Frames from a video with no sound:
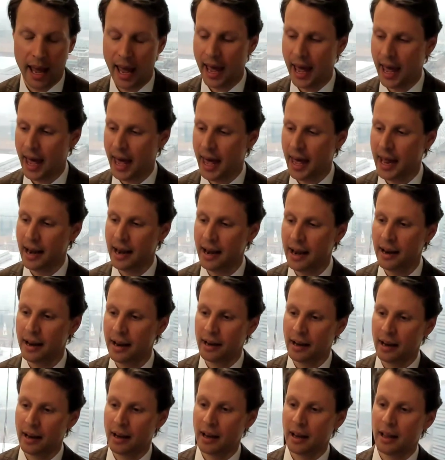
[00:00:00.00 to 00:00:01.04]
and
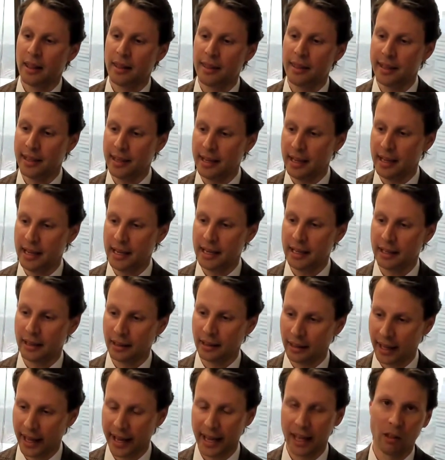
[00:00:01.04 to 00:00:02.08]
the
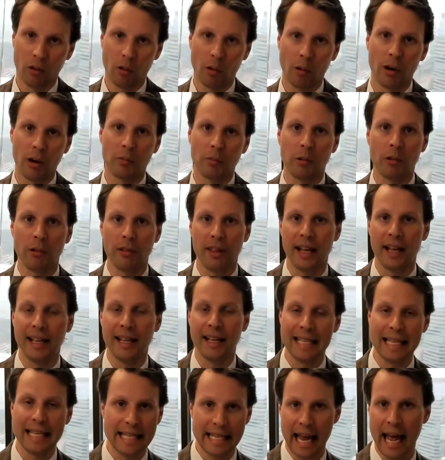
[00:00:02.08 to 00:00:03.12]
landlord will
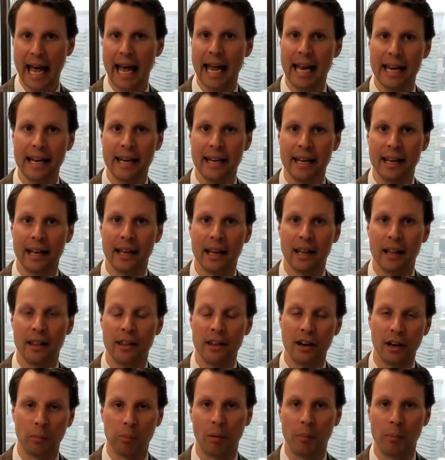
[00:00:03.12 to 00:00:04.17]
then send
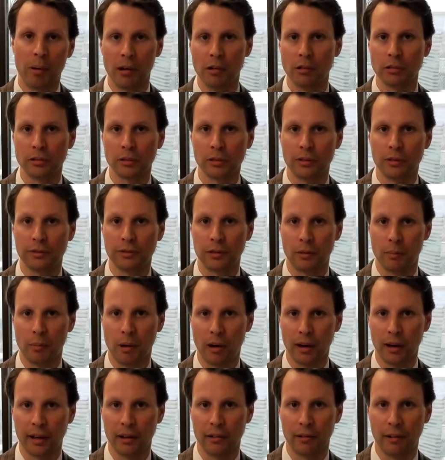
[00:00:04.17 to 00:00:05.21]
their proposal for
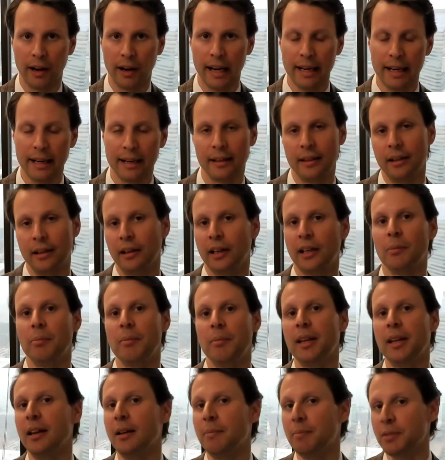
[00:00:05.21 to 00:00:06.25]
market rate. There can
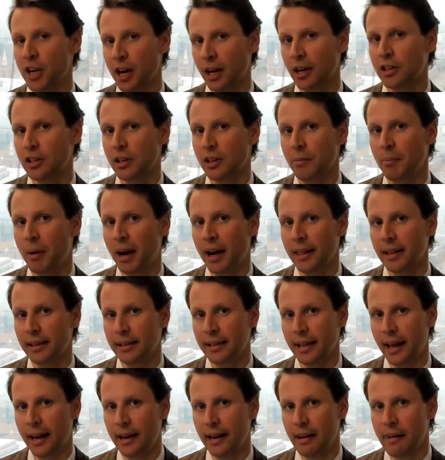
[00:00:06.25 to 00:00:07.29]
be an objection by the
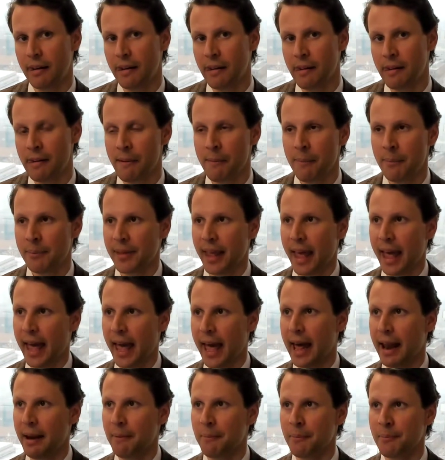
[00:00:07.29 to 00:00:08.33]
tenant,
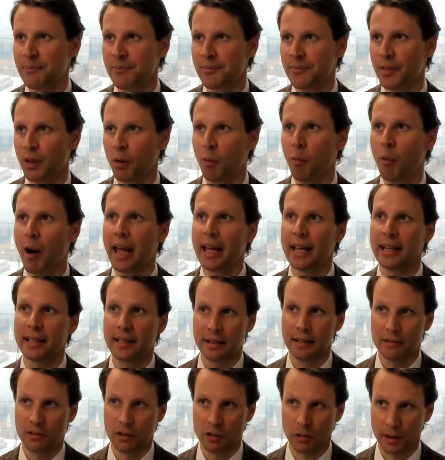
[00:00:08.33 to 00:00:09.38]
and the way
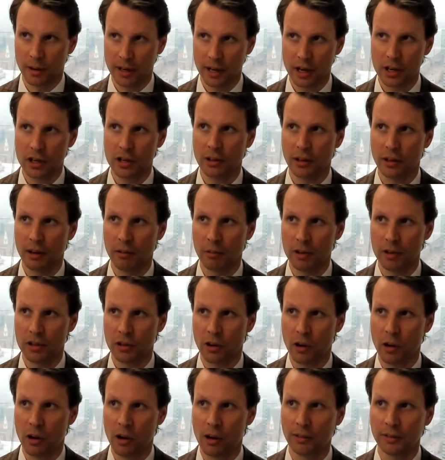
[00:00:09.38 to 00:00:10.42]
it's traditionally
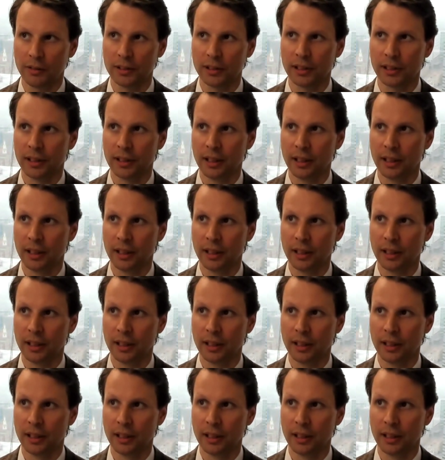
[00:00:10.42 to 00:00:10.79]
resolved